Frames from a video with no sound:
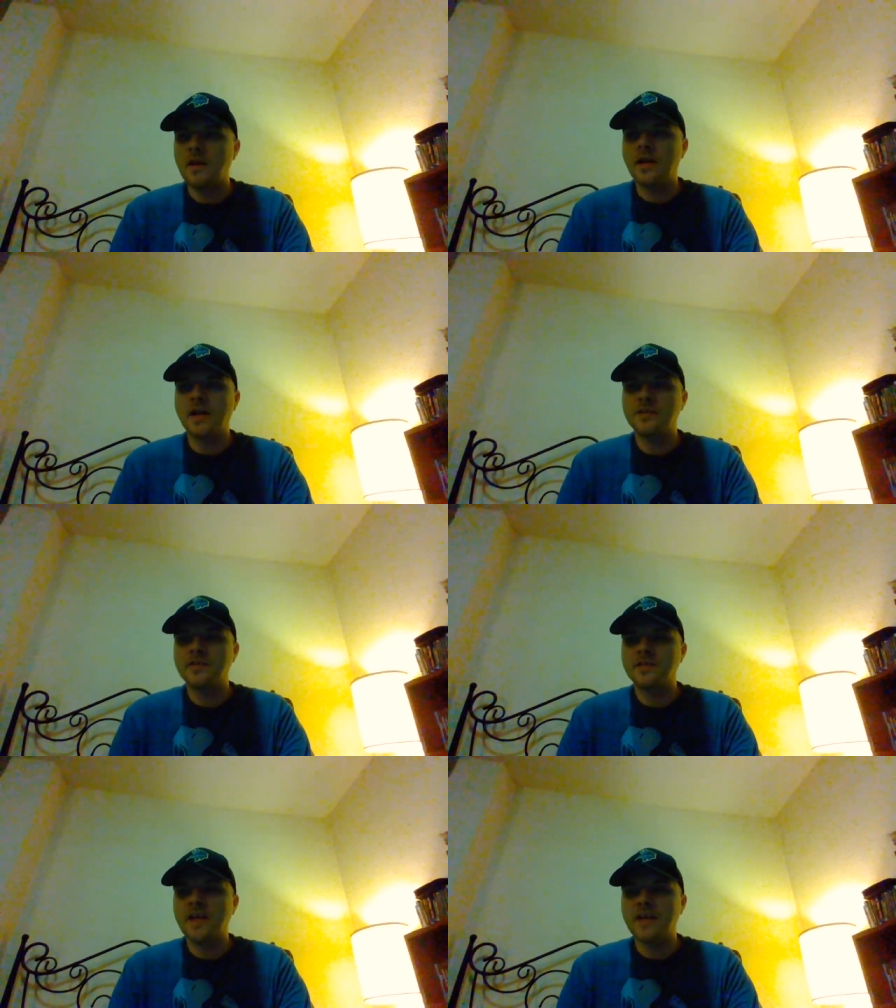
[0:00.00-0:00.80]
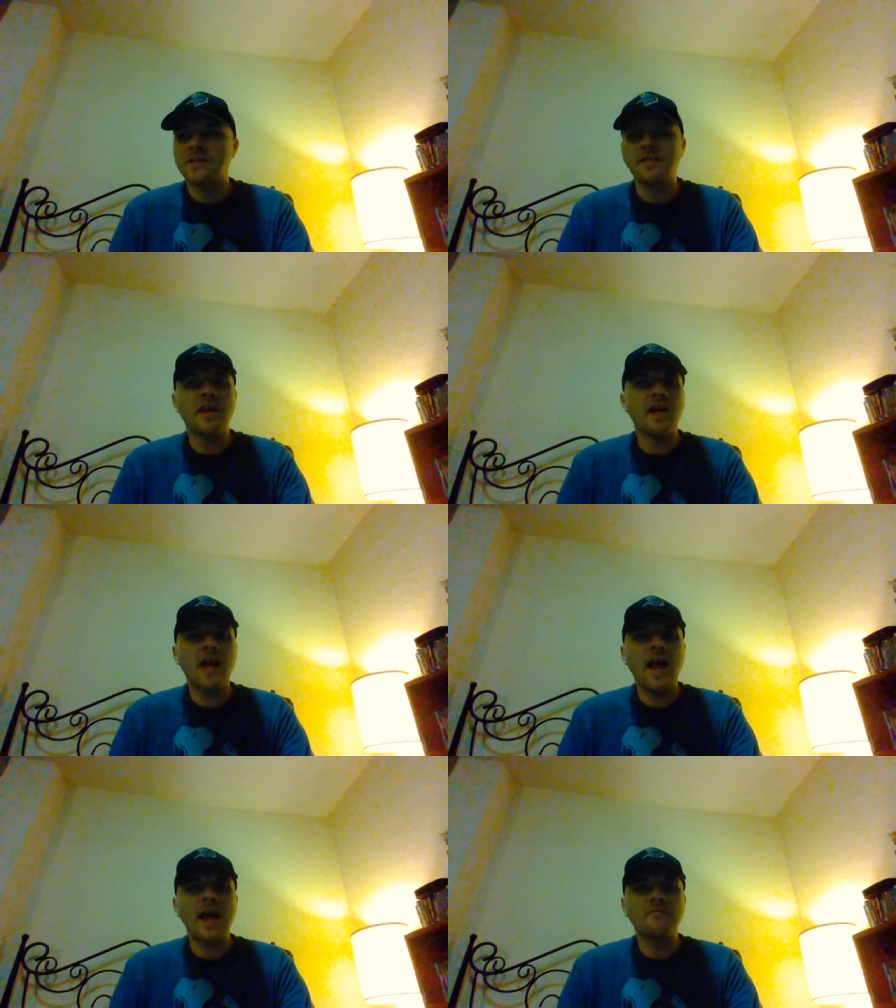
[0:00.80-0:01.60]
against the Saints, and they're going
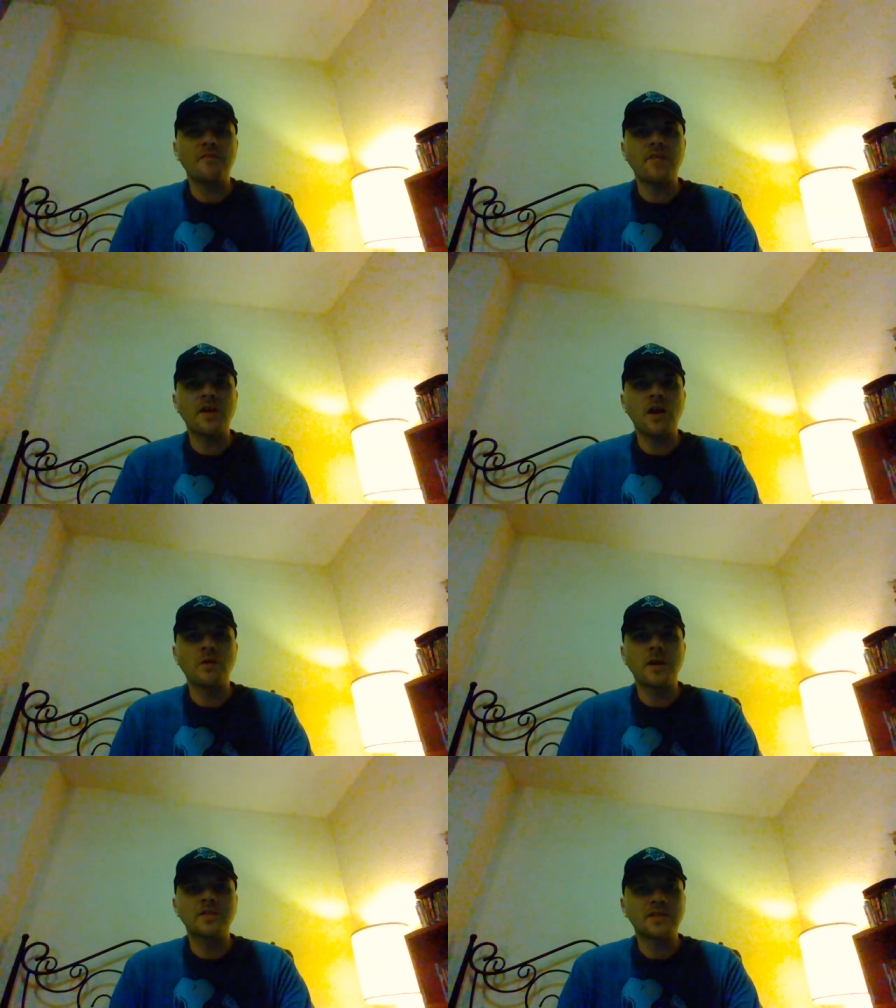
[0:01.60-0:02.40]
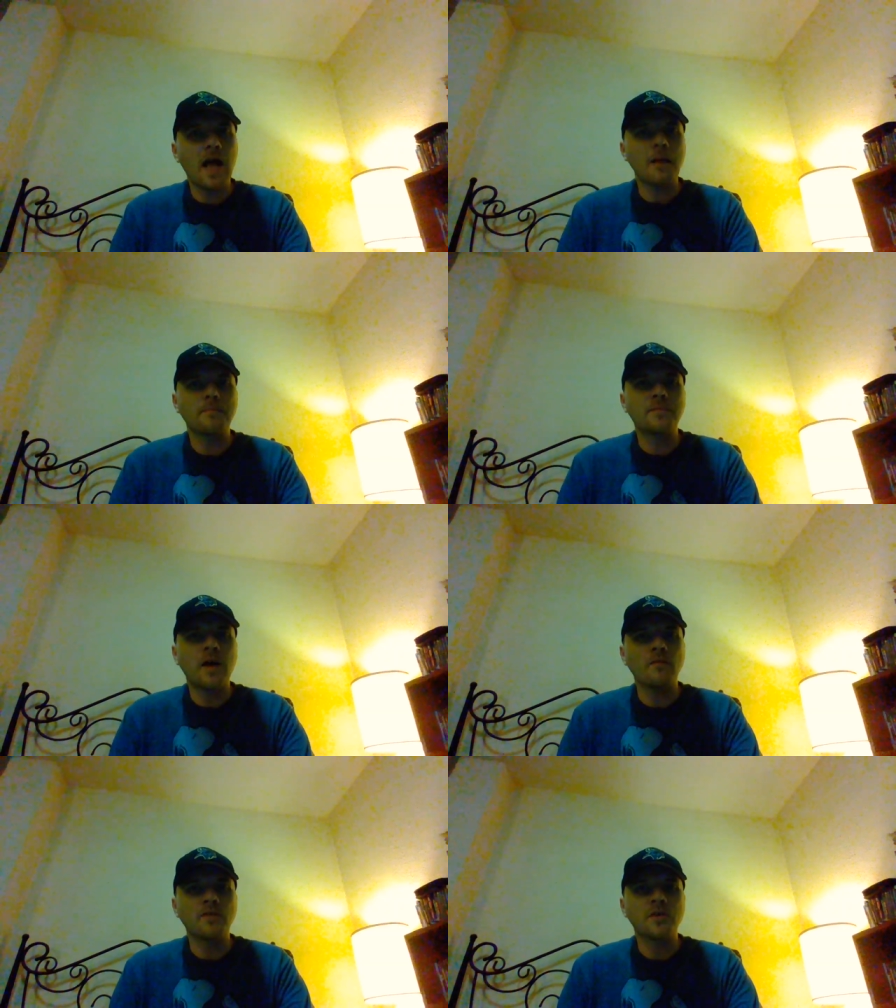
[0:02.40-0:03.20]
to have to figure out a way to stop
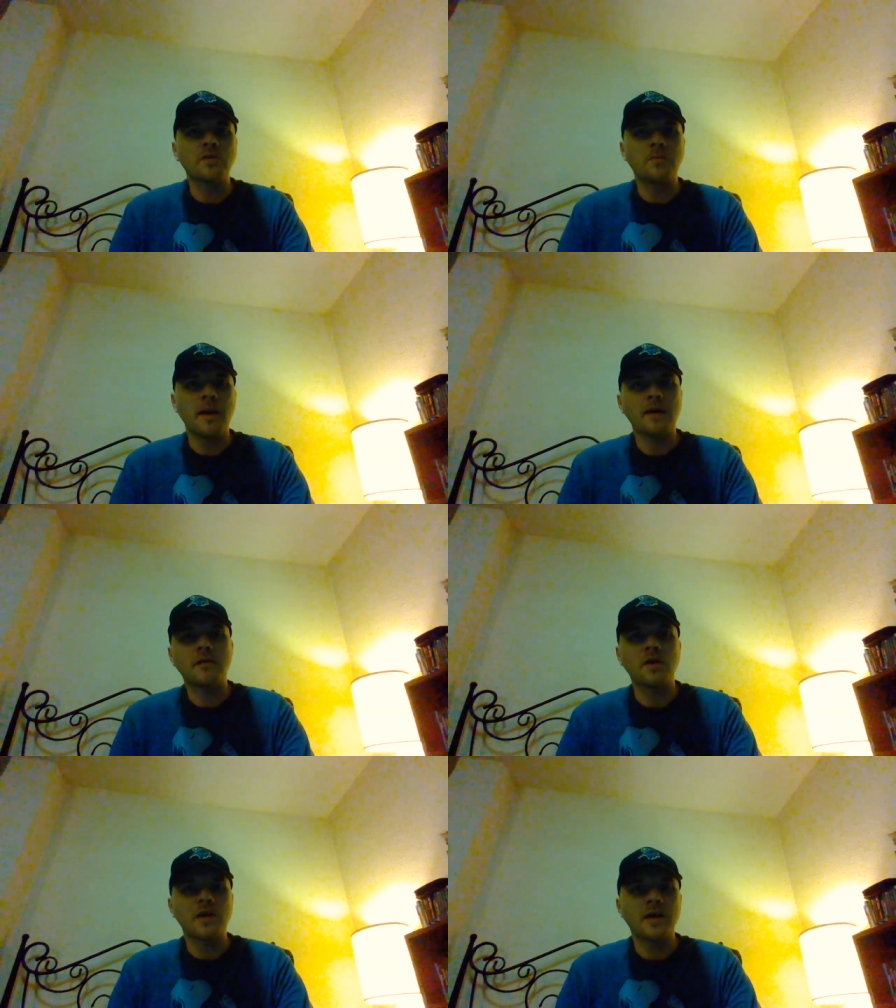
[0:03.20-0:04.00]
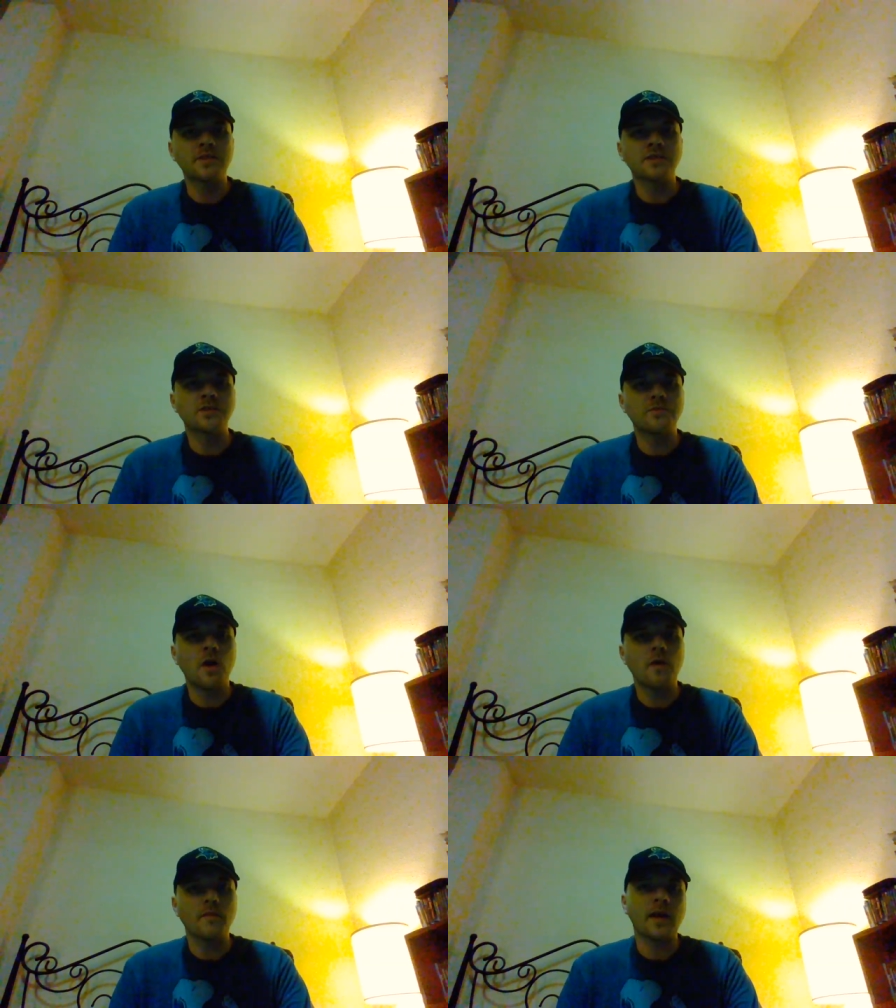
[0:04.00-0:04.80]
Dalvin Cook to make Kirk Cousins
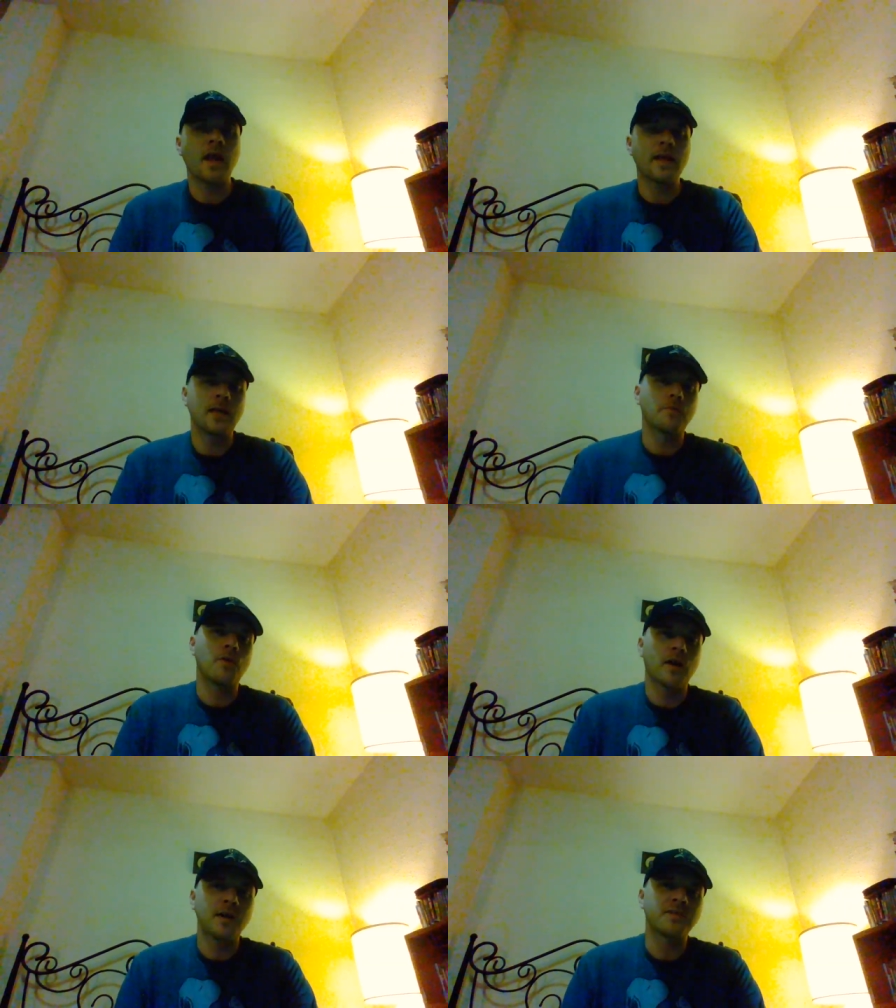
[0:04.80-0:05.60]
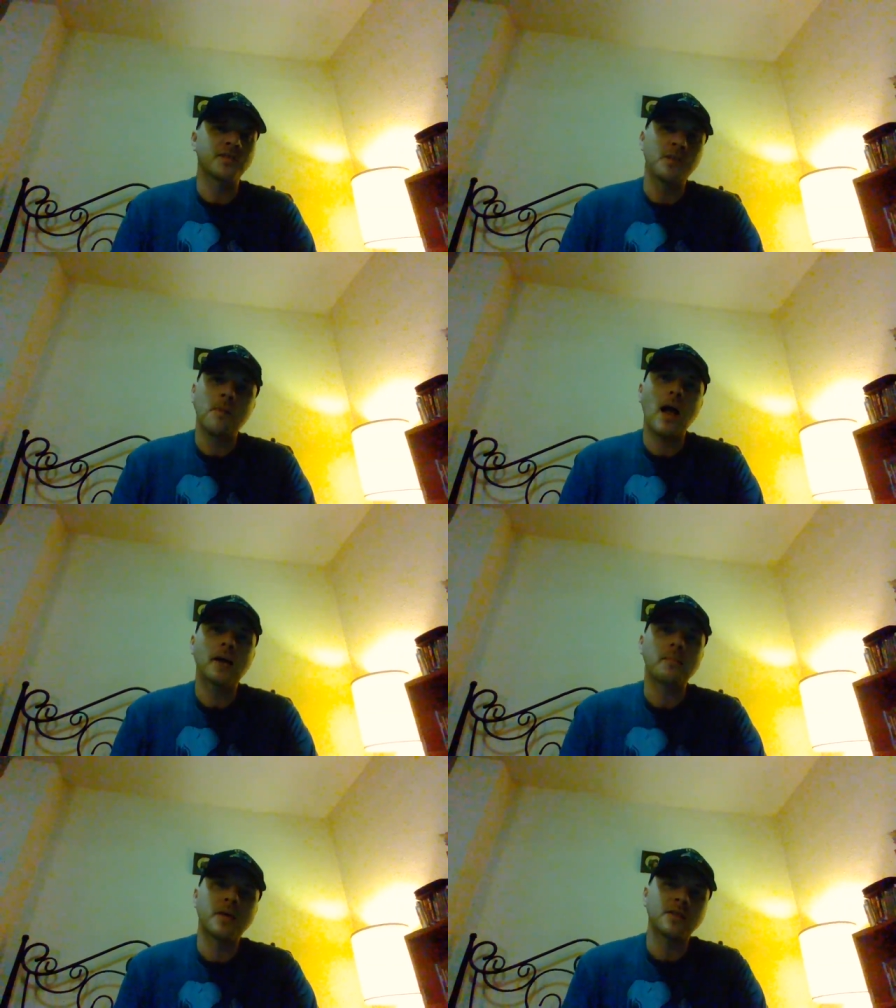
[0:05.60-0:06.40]
throw, and they got to keep Kirk Cousins in the
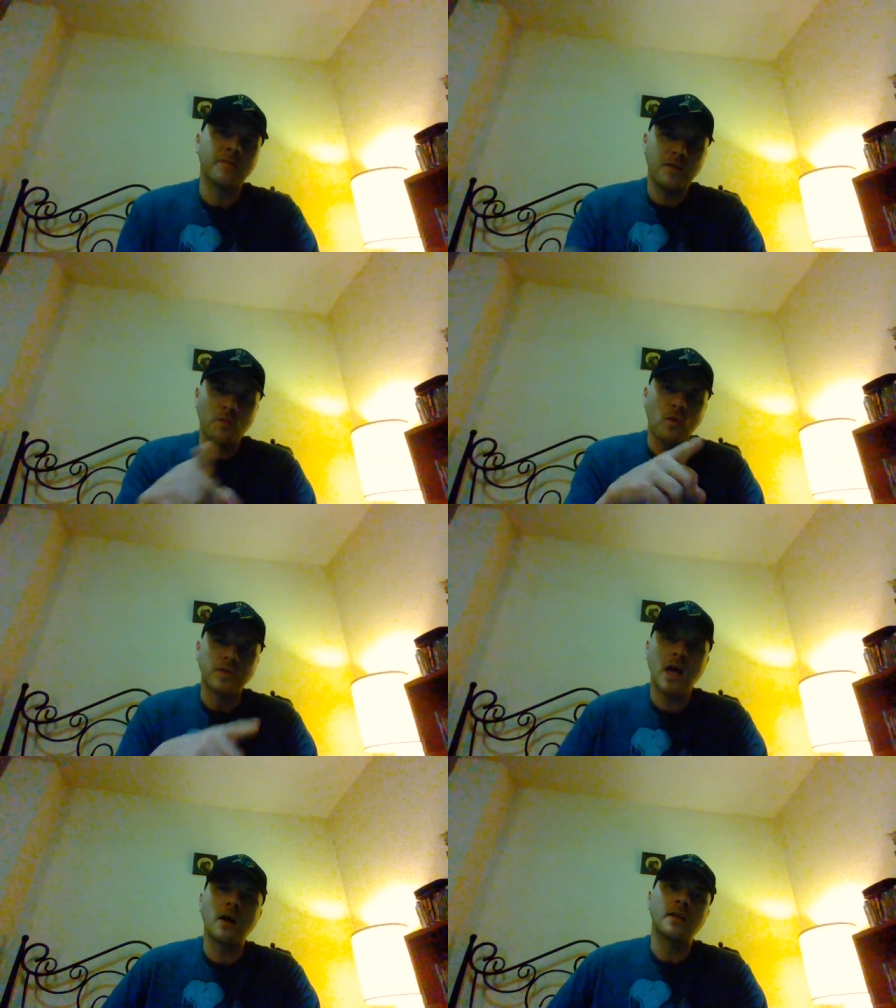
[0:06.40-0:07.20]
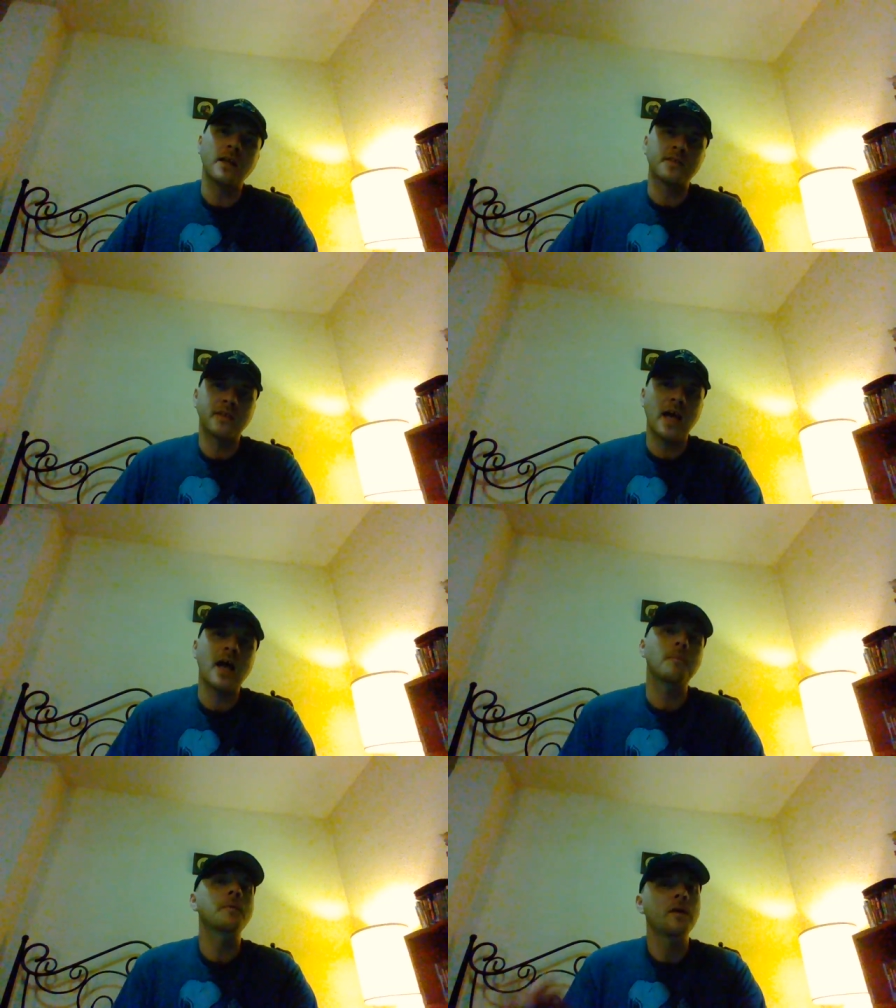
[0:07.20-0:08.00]
pocket, because if he rolls out and gets
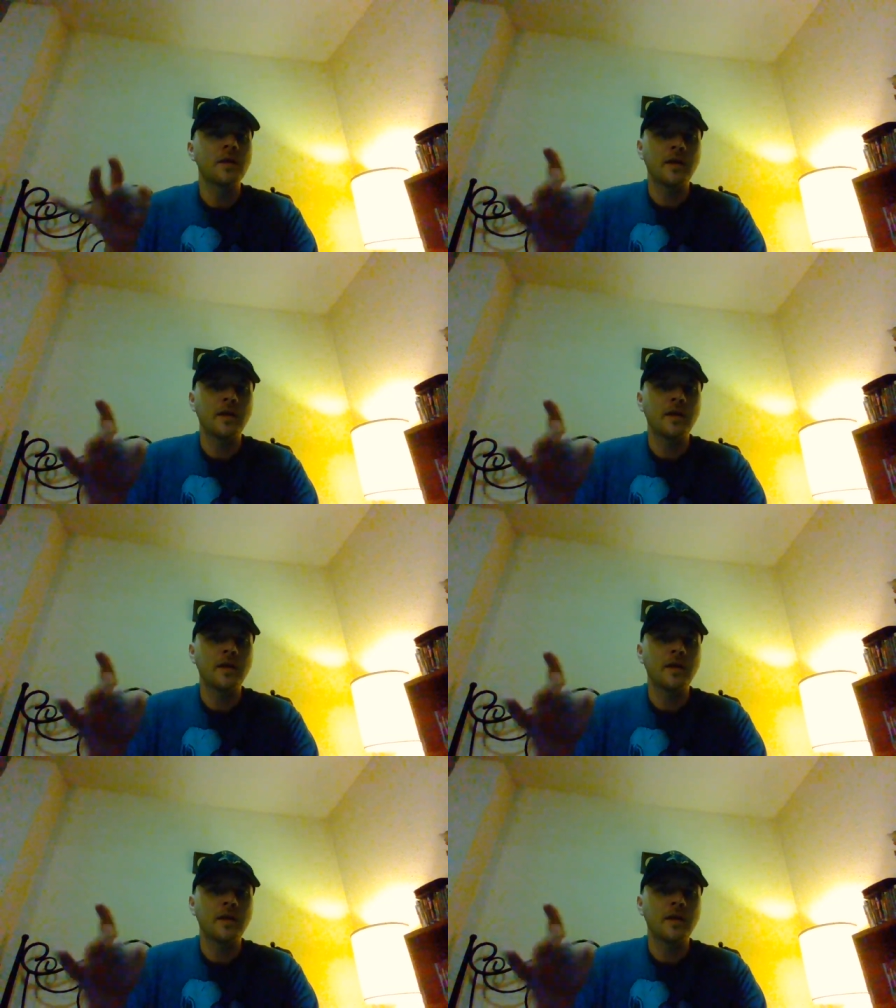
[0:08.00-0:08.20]
time,